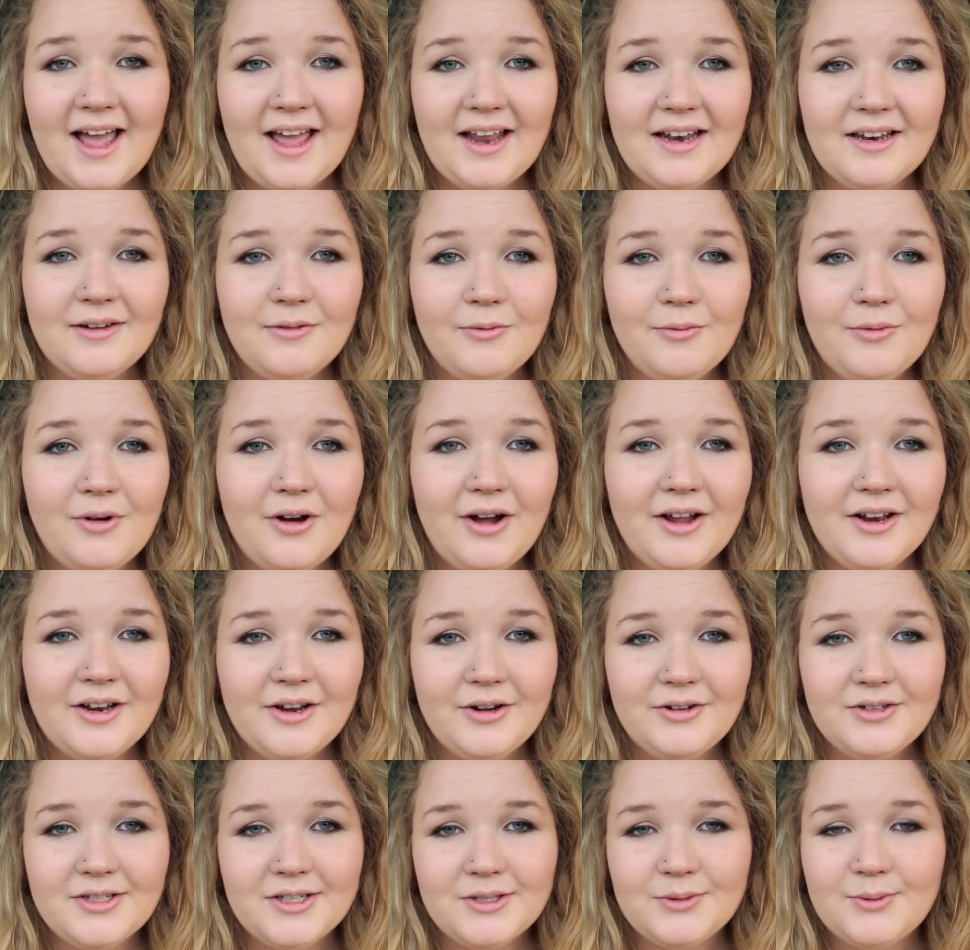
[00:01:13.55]
And what I
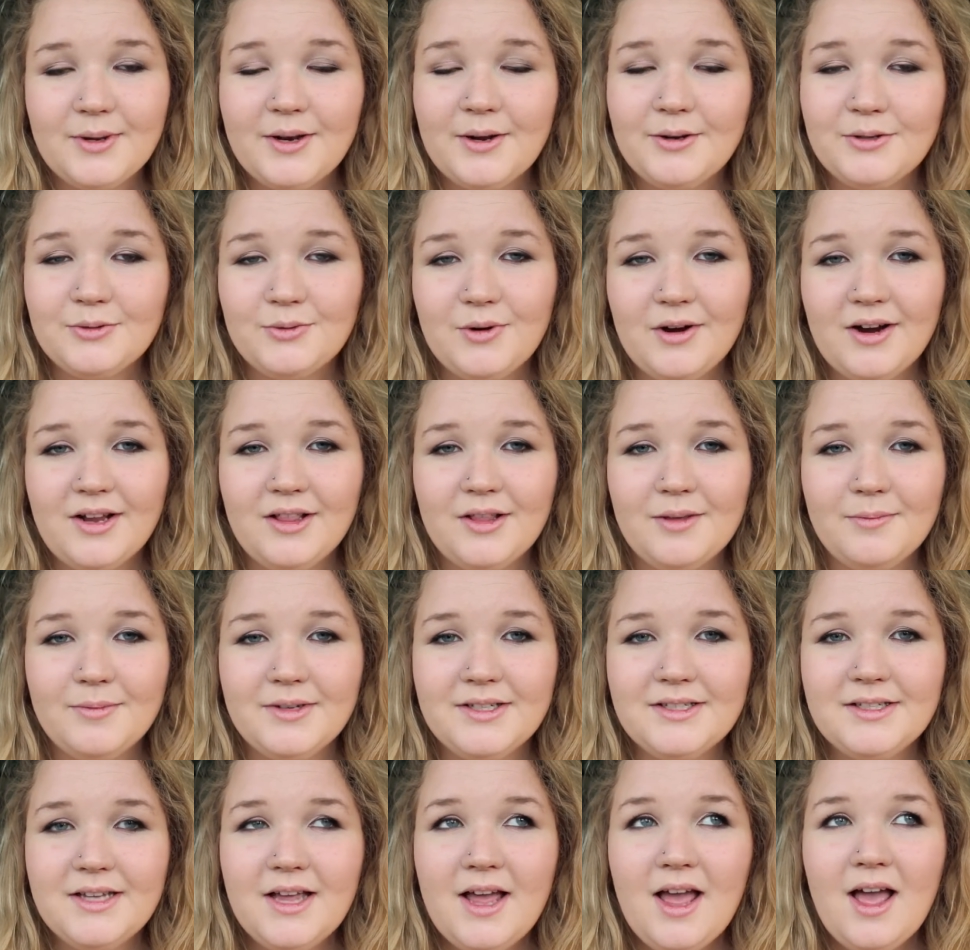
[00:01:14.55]
noticed when I was wearing them
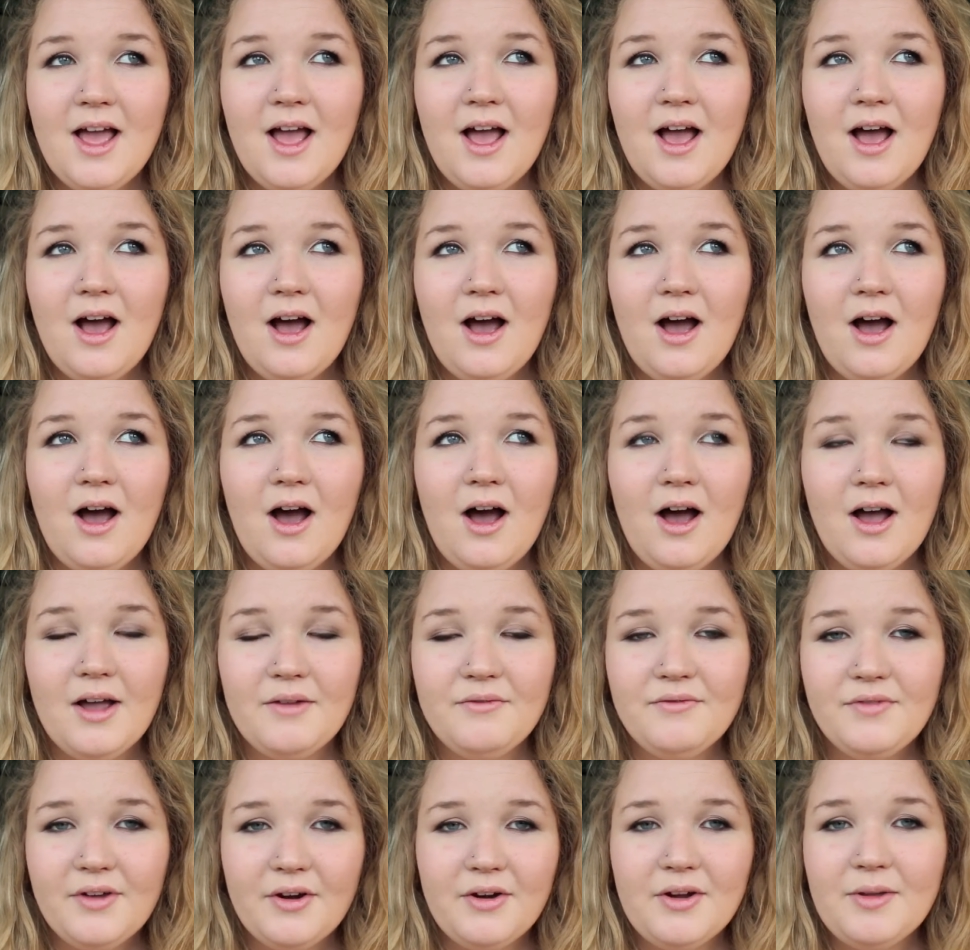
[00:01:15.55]
is
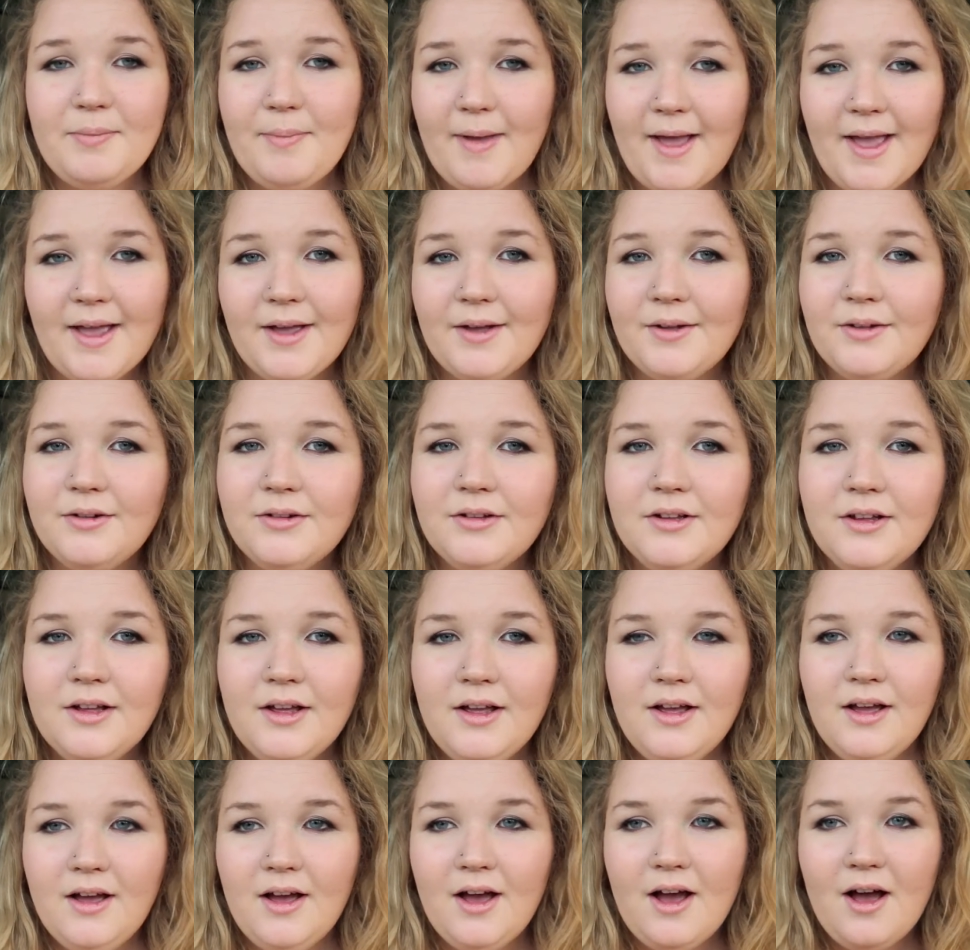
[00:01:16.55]
I'm very pale.
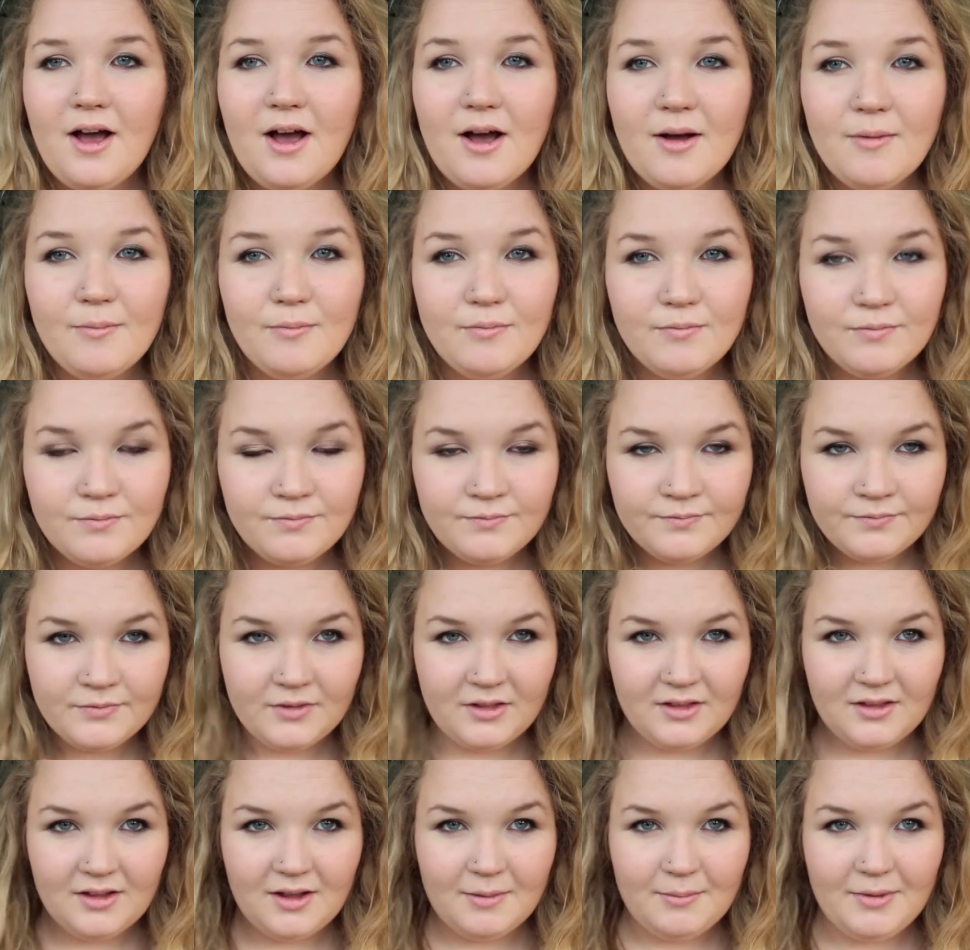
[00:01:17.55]
I'm
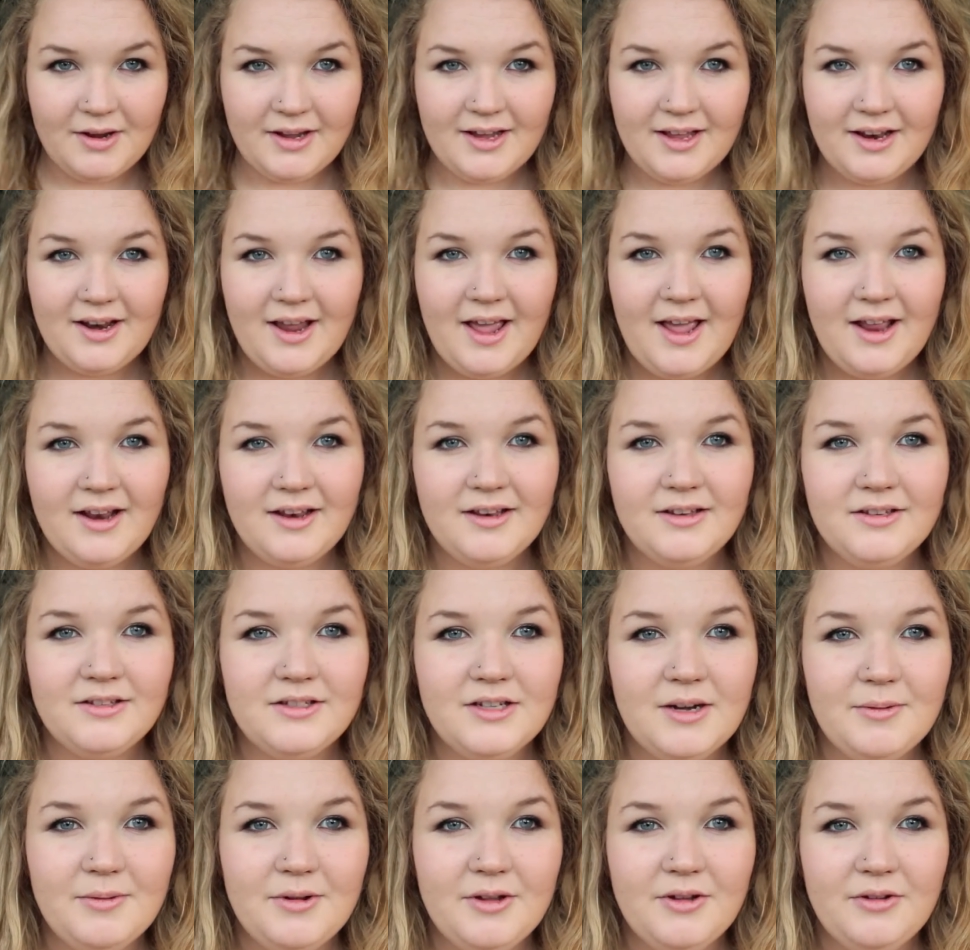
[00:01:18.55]
like an
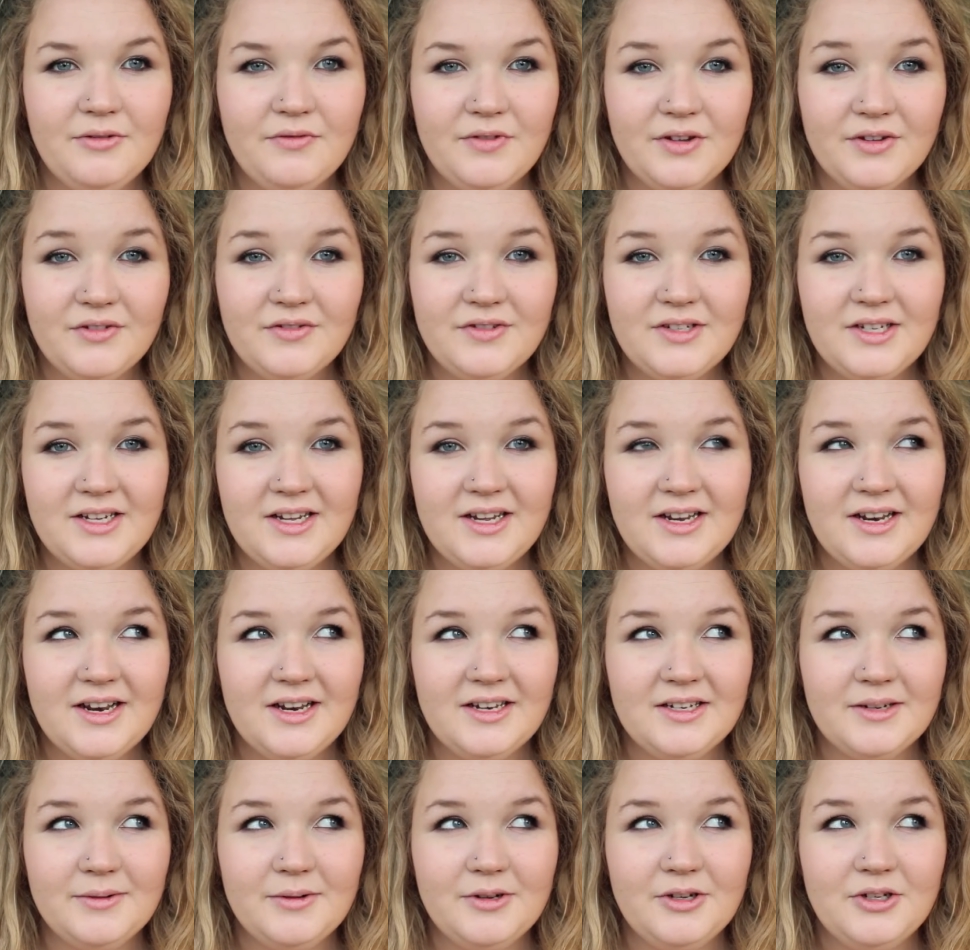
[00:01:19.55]
NW15,
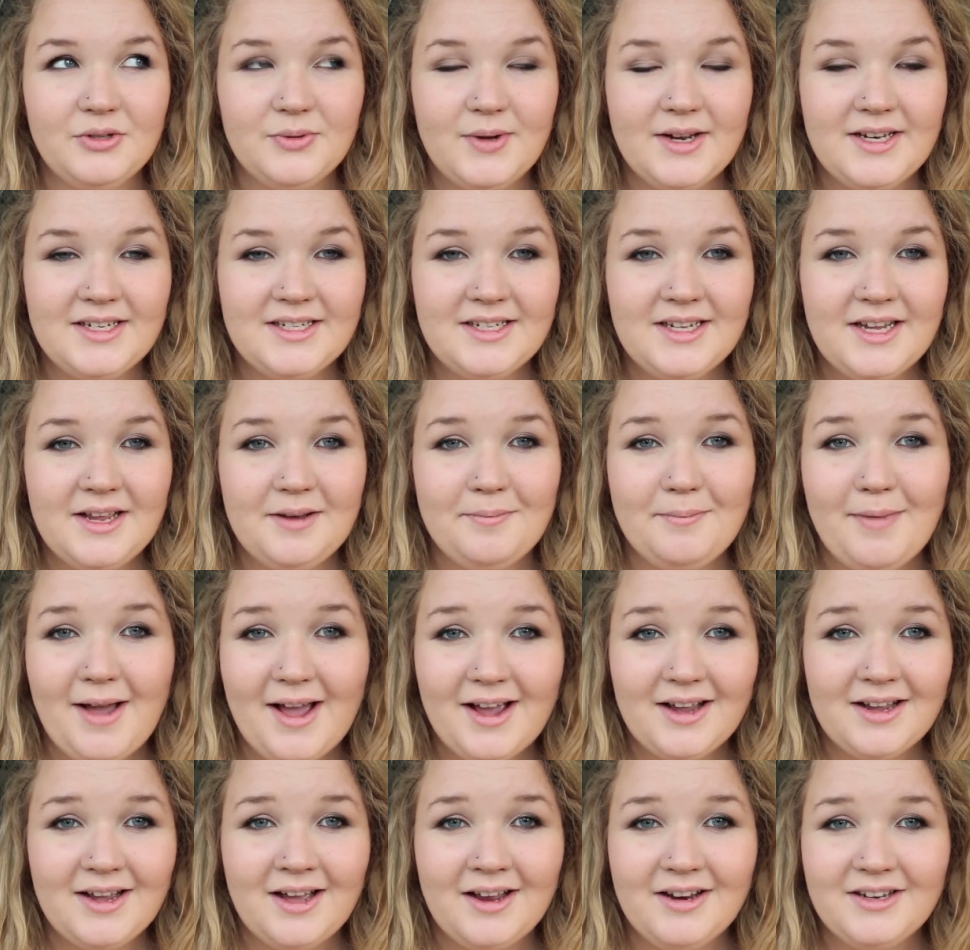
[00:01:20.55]
NW20 in
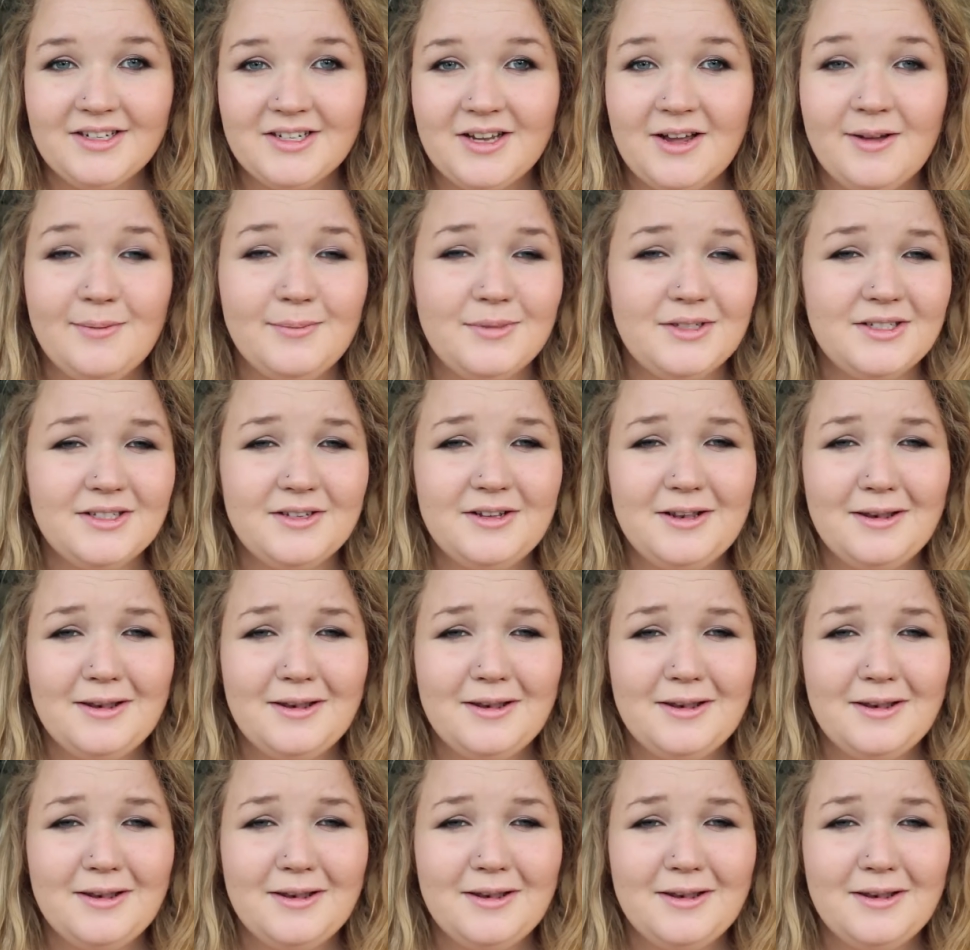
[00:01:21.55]
MAC kind of terms.